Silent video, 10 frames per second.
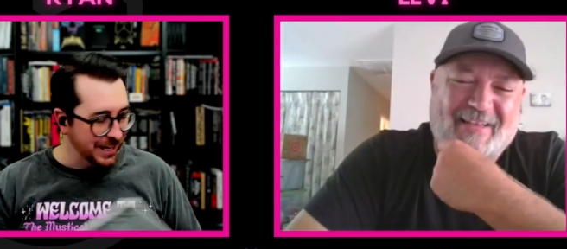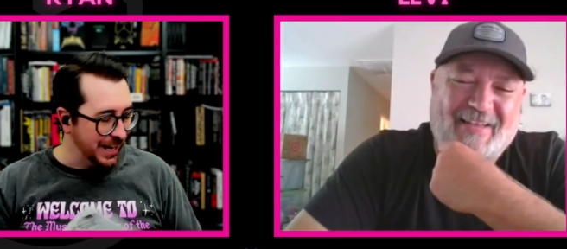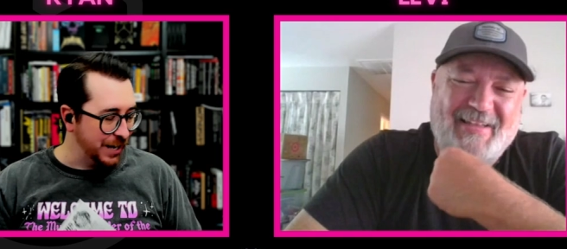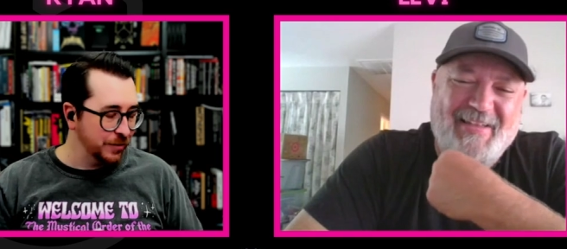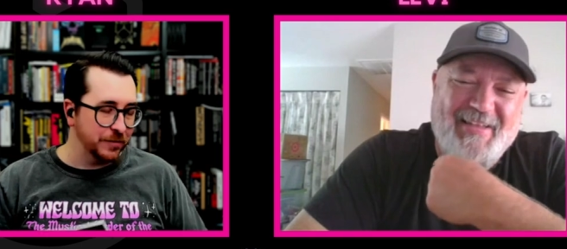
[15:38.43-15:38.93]

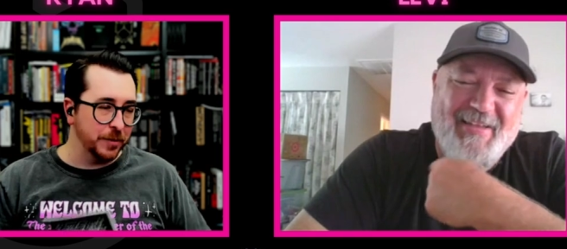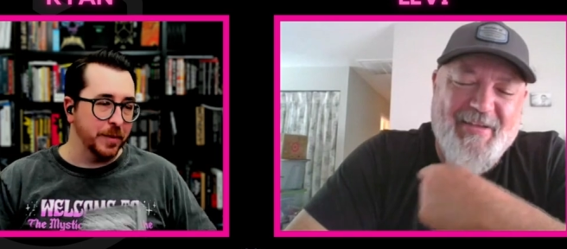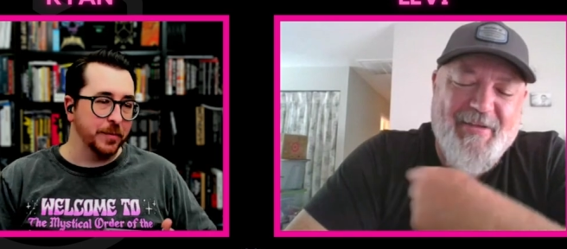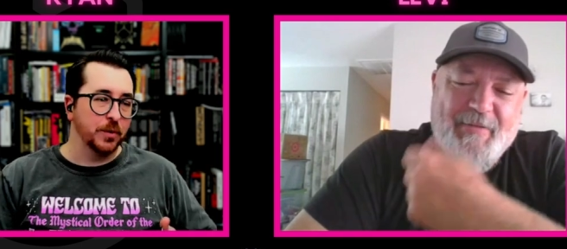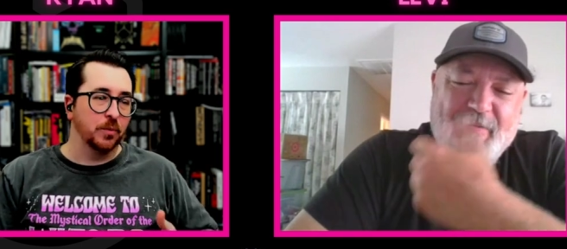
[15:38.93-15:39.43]
Speaker 1: I don't even
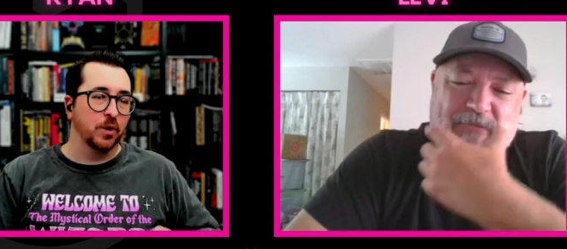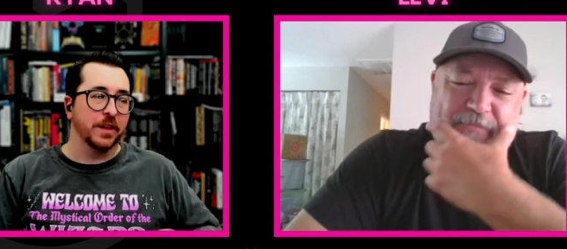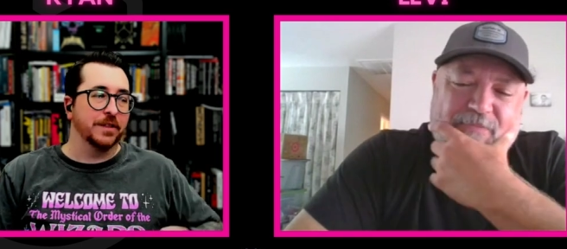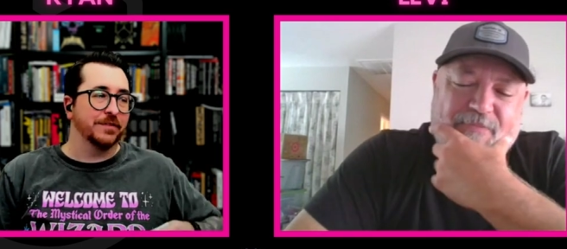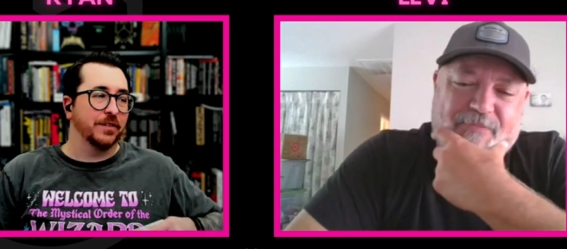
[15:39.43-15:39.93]
remember
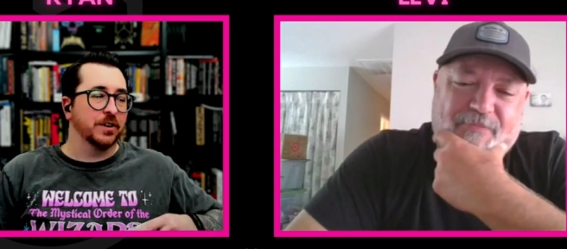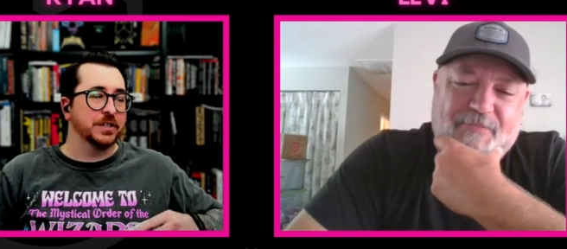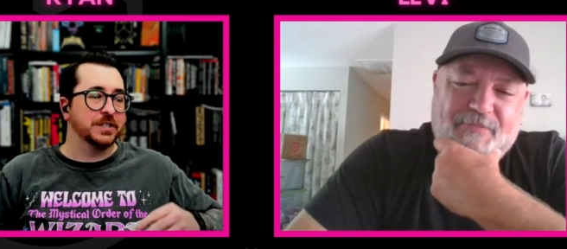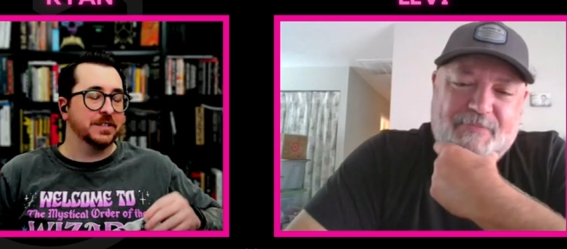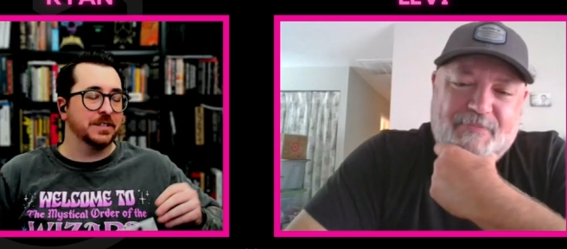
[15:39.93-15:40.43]
what the
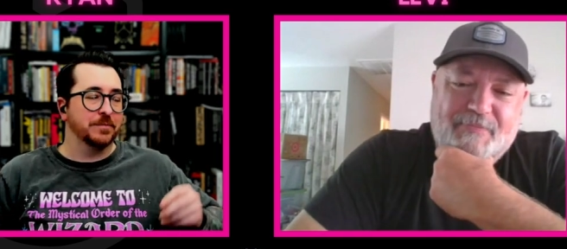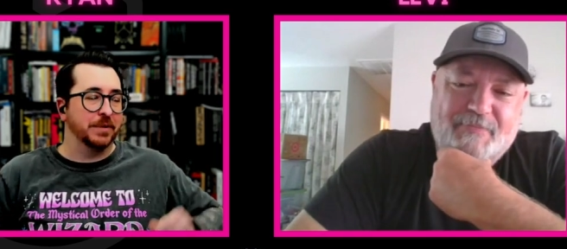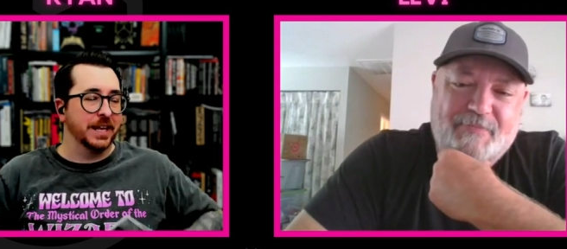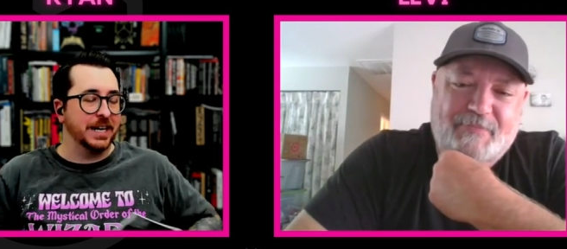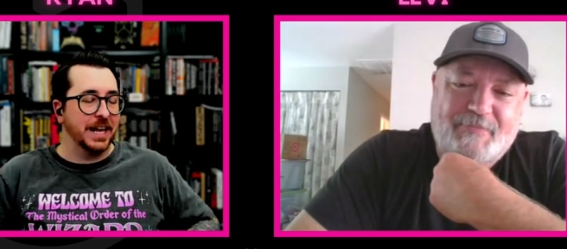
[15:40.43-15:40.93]
first
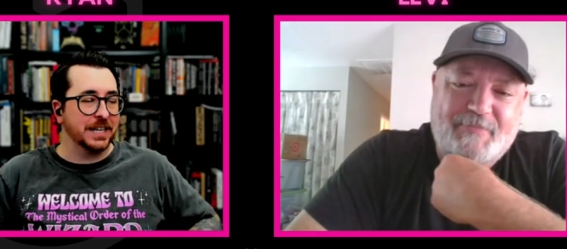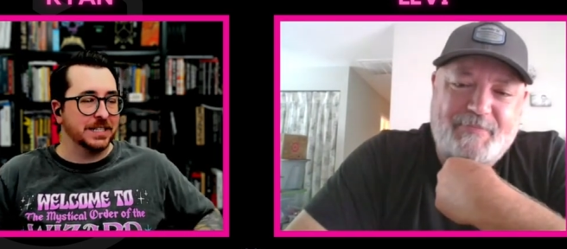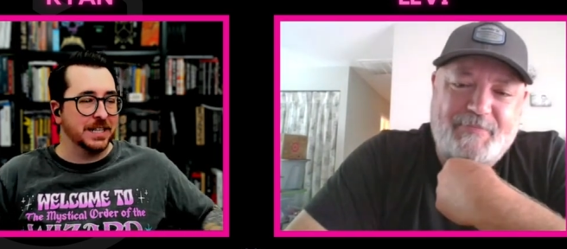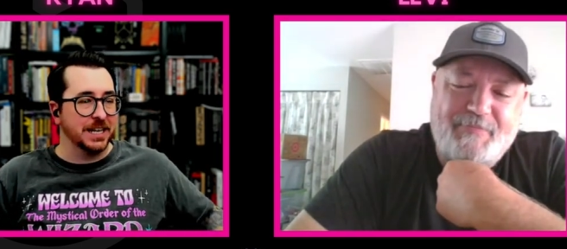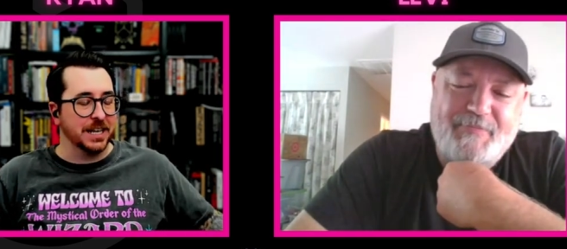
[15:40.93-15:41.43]
Planet X
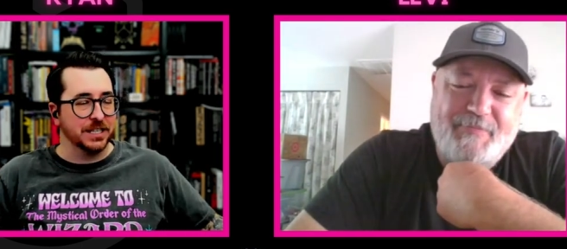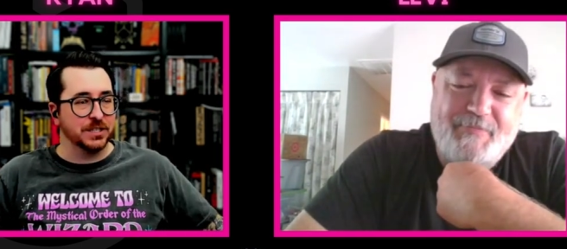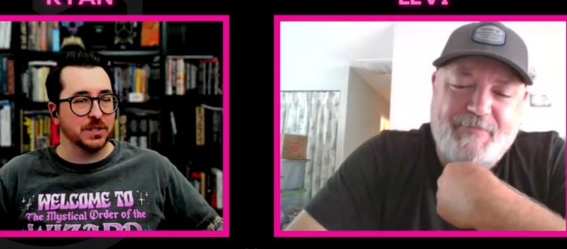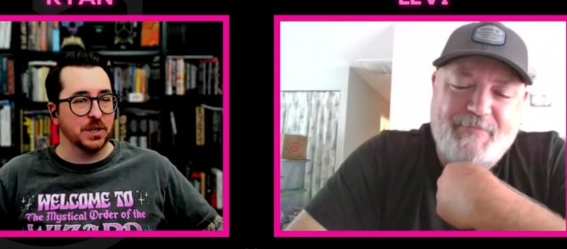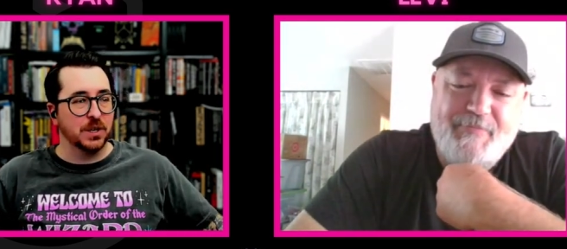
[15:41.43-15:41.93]
thing I
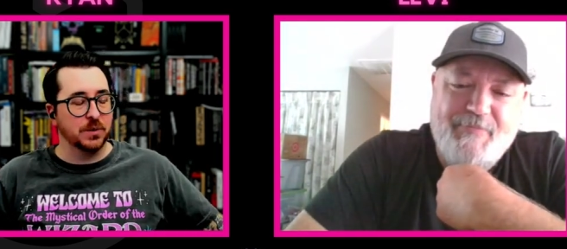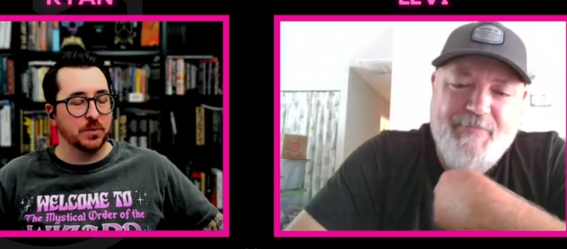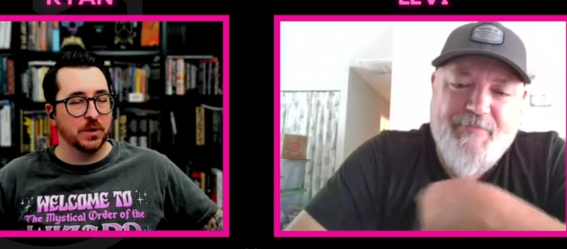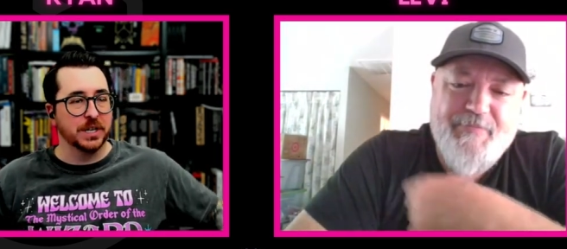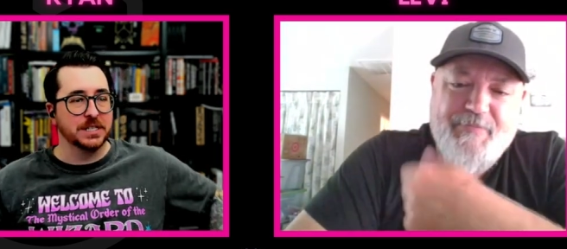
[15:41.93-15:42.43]
saw
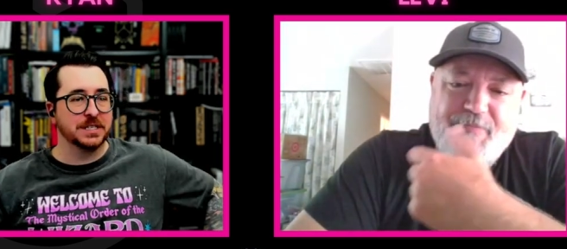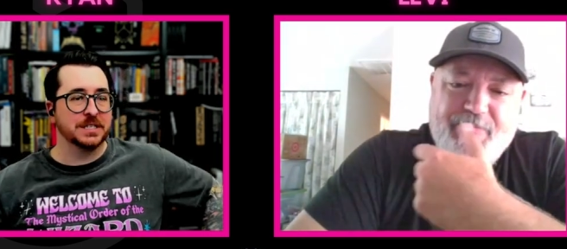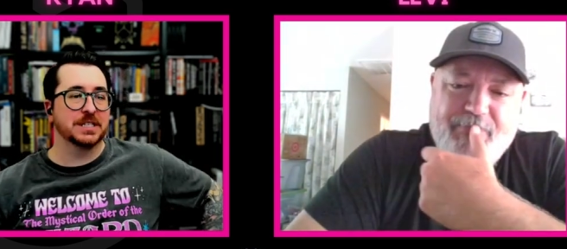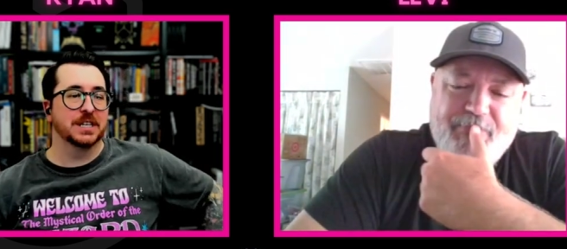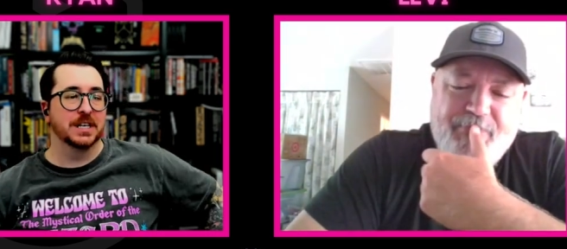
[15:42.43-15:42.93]

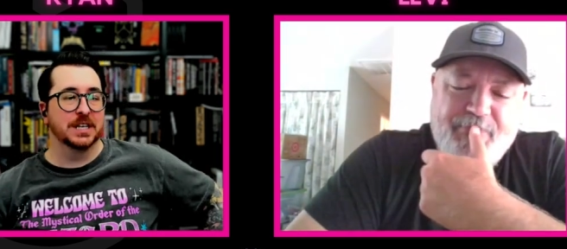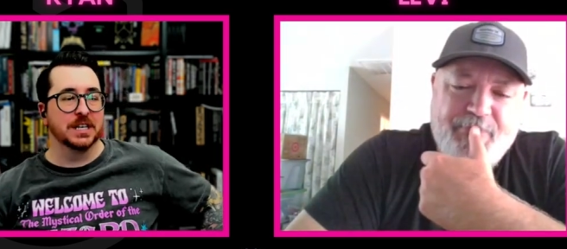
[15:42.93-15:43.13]
was.